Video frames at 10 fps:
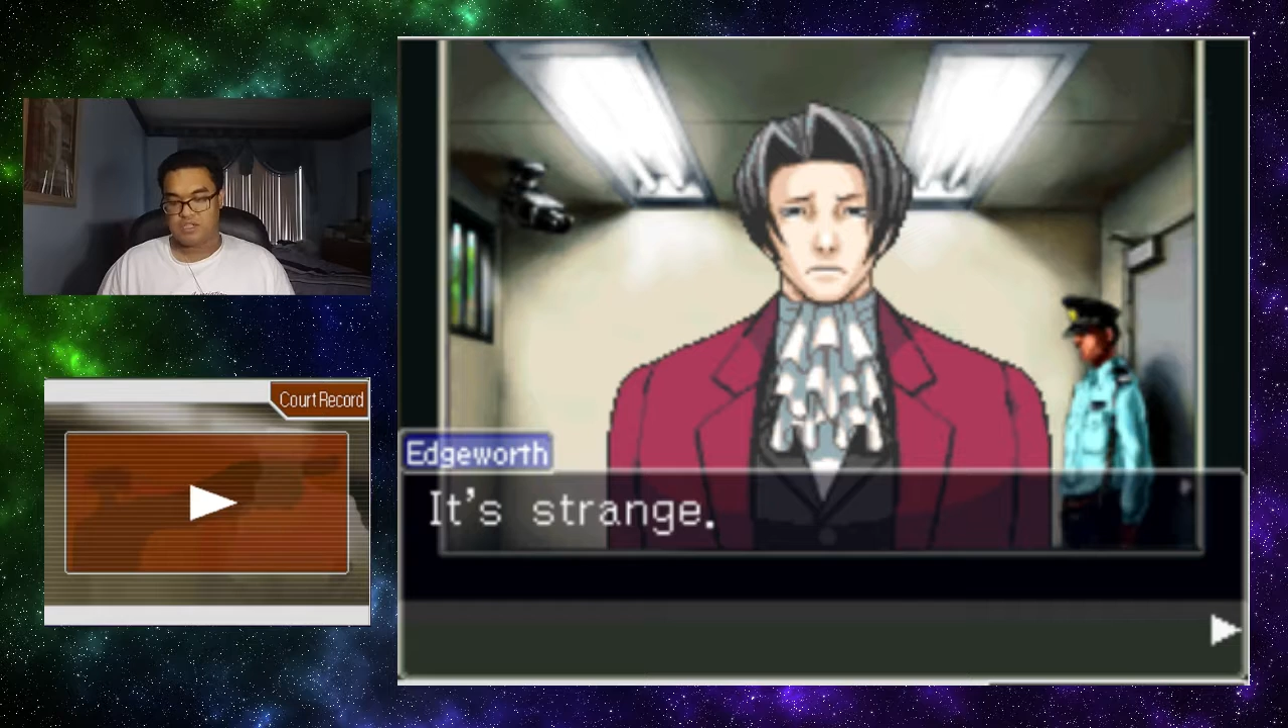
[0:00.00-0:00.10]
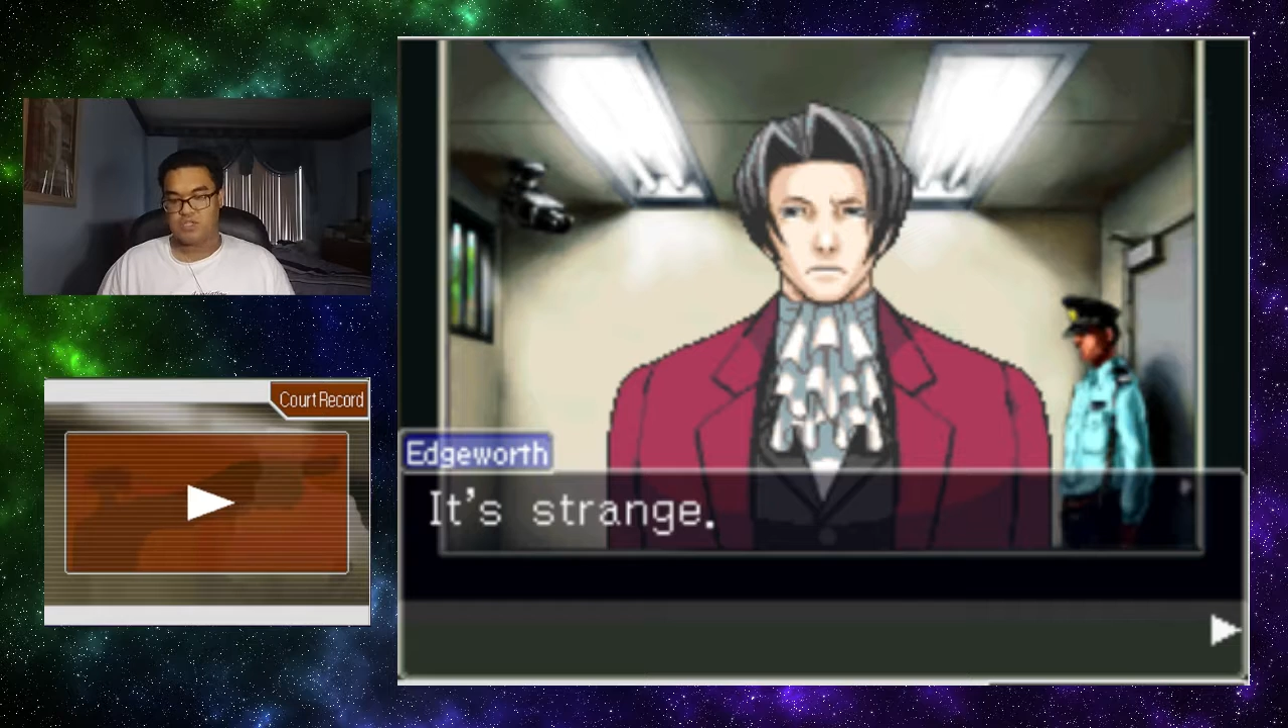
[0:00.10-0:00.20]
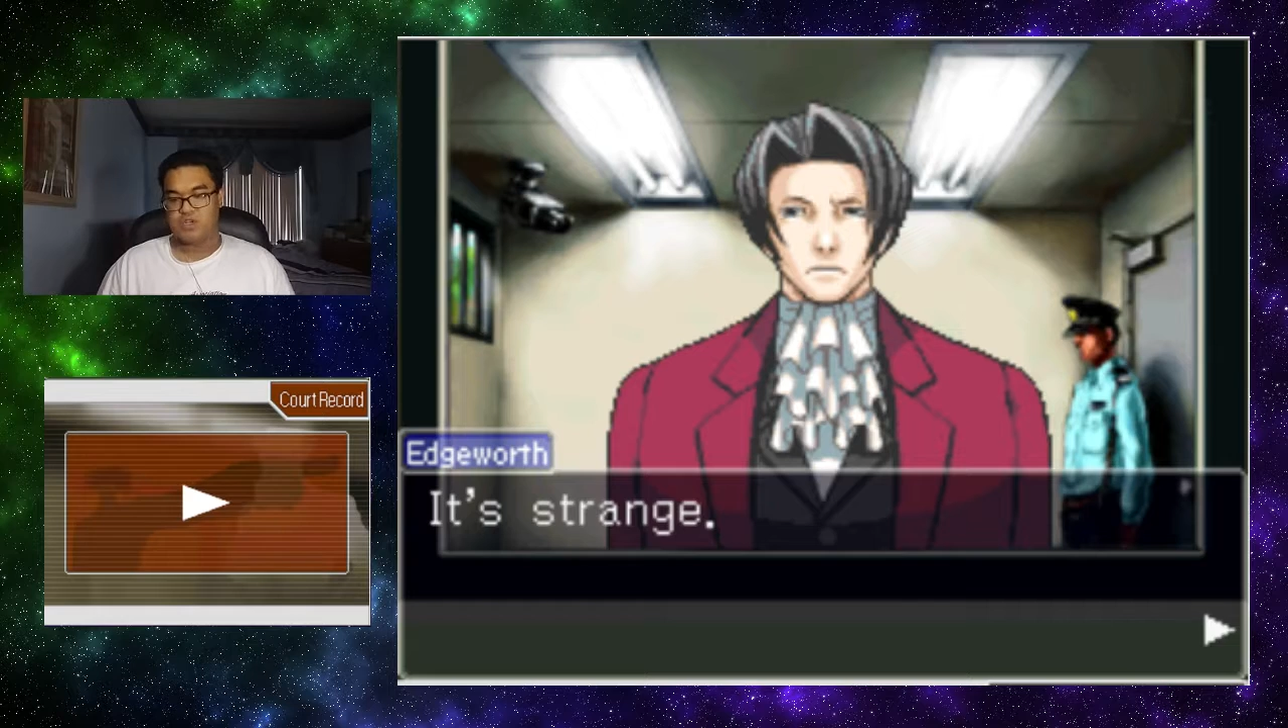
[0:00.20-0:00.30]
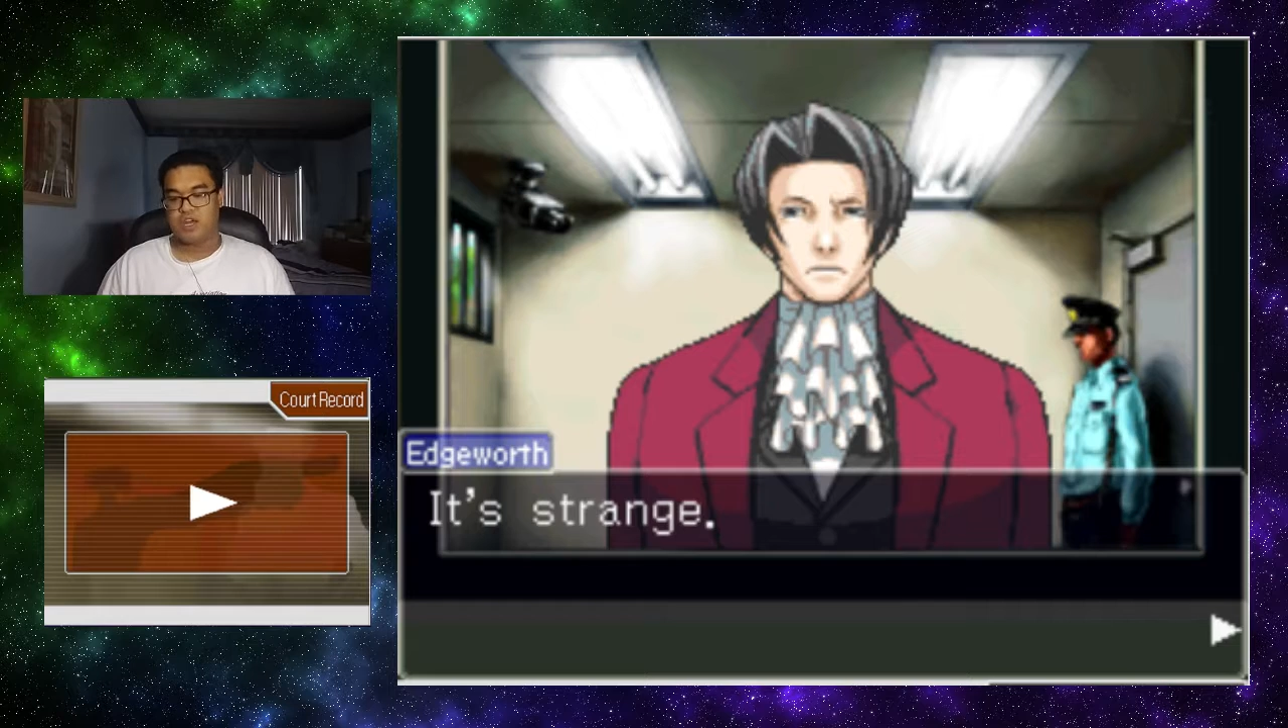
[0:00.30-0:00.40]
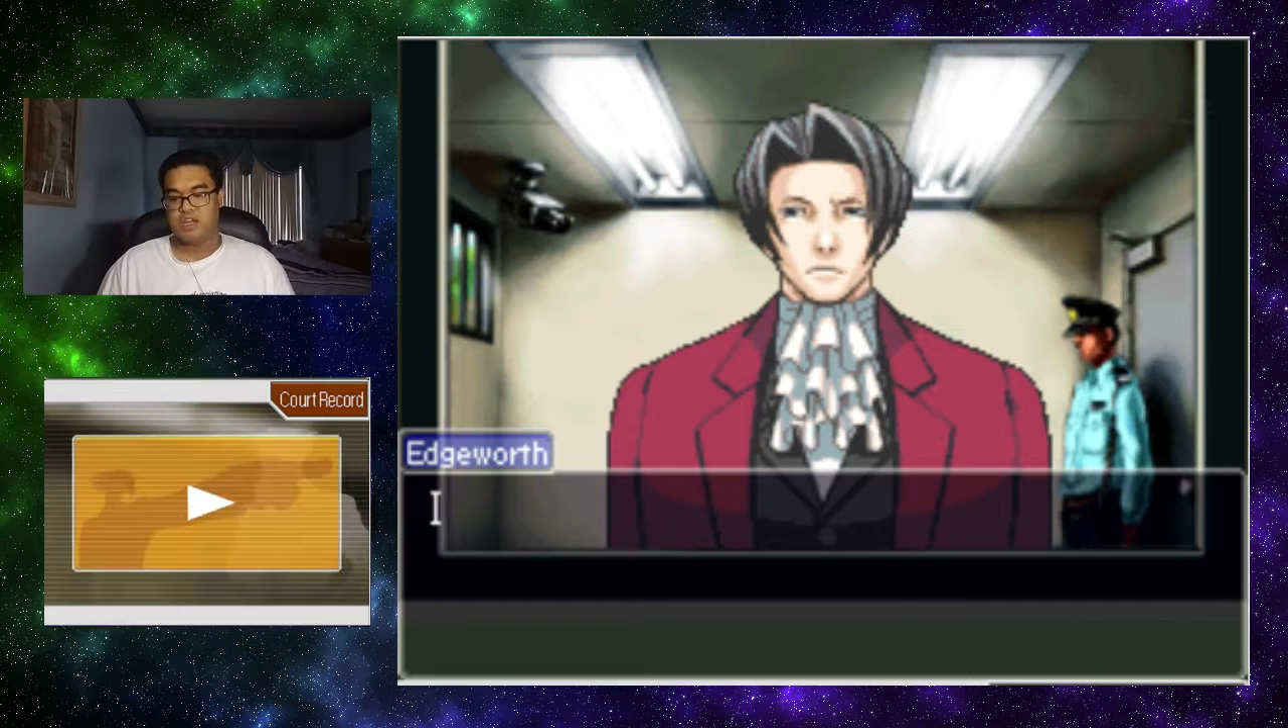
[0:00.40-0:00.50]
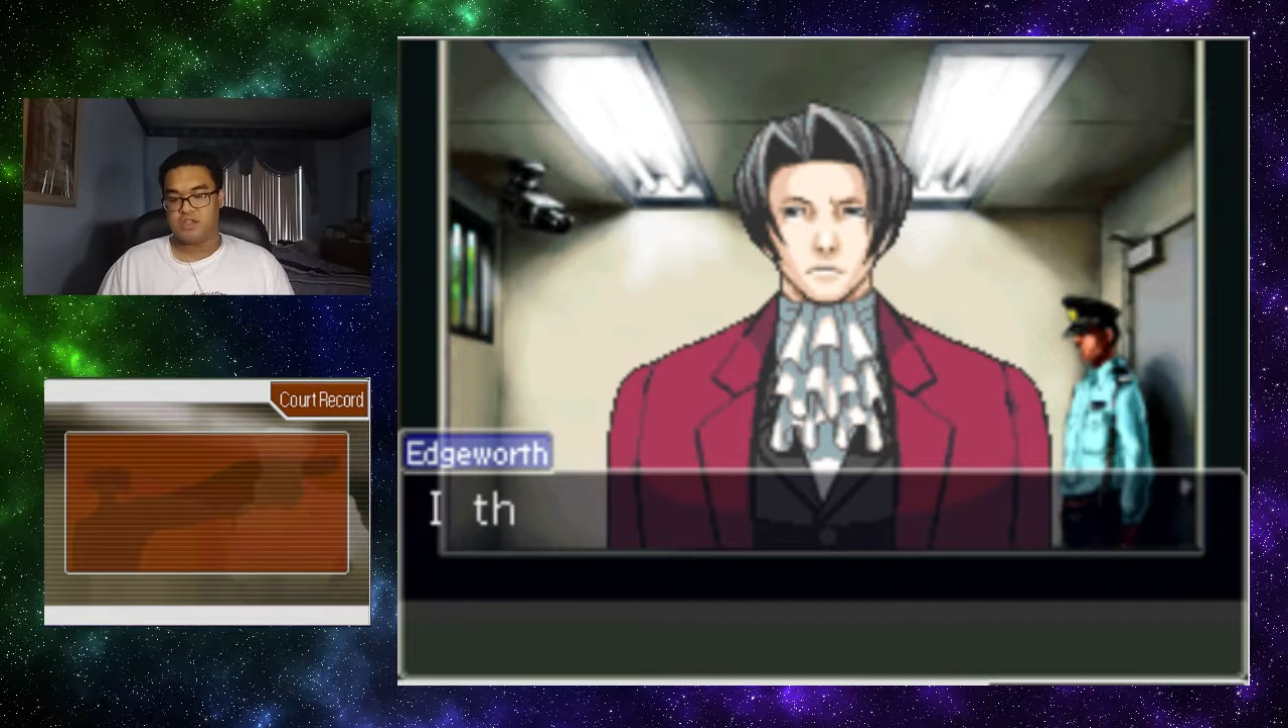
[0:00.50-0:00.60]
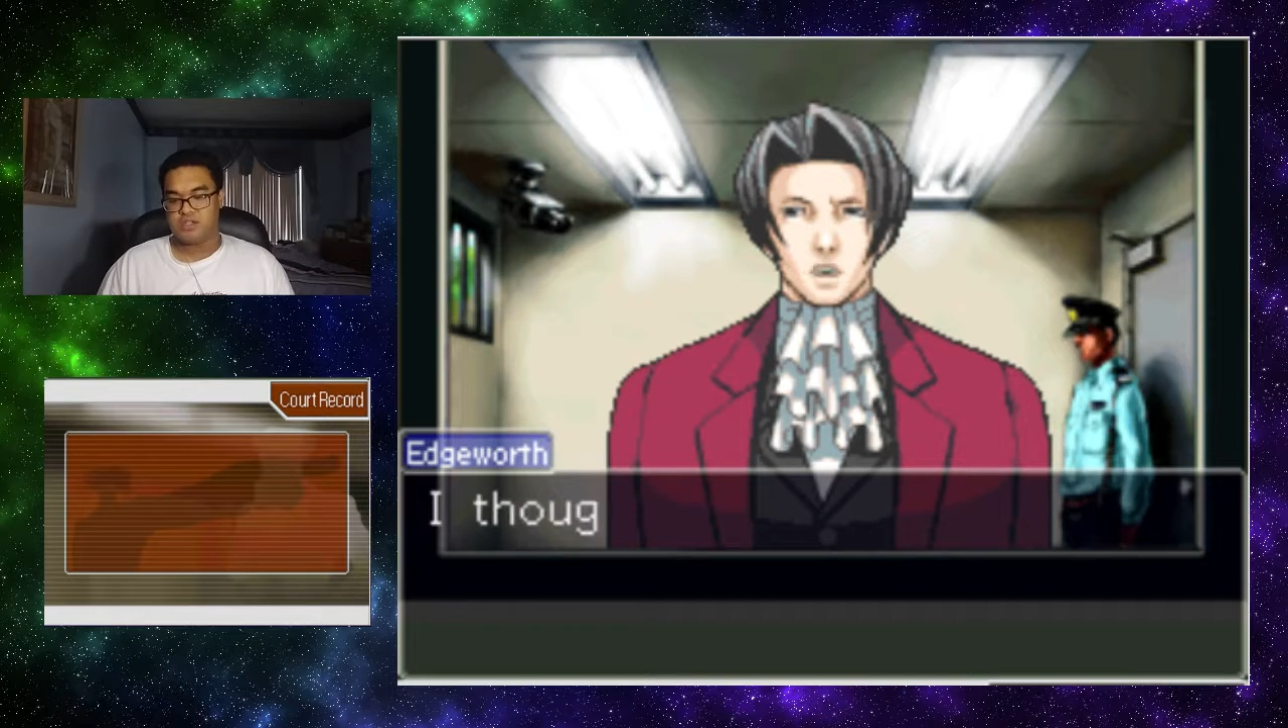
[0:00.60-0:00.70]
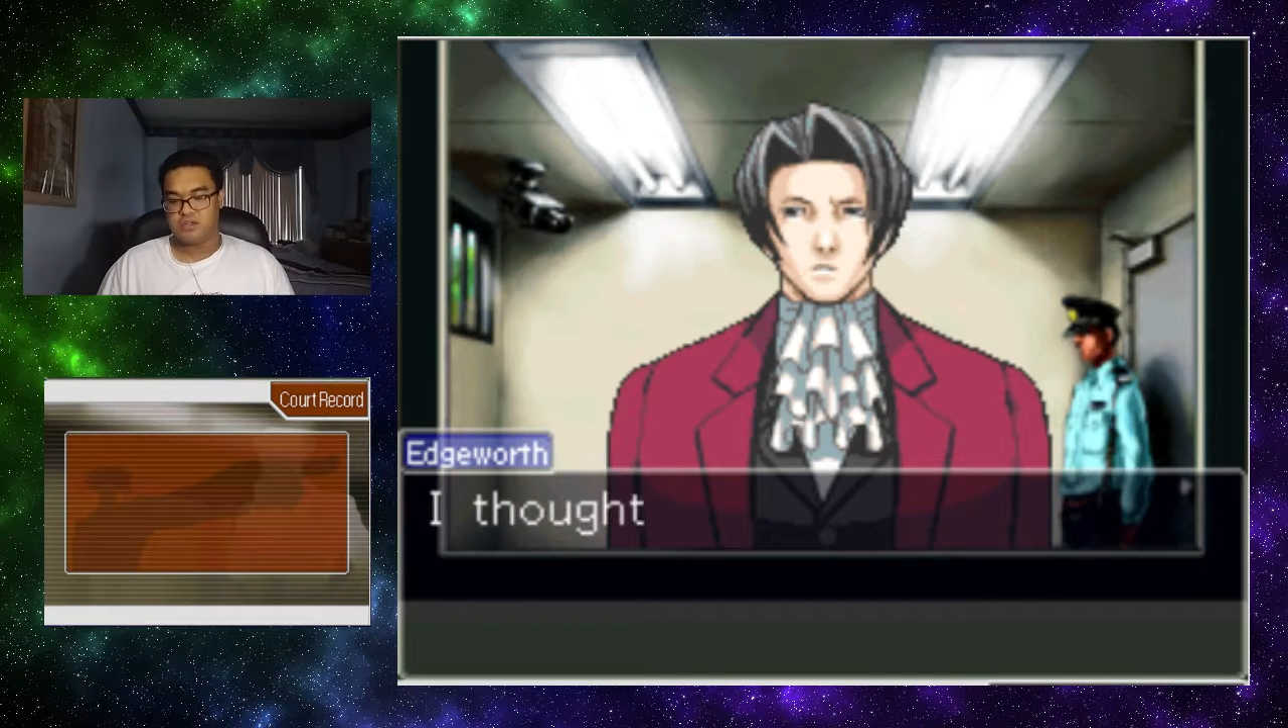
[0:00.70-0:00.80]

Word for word: It's strange.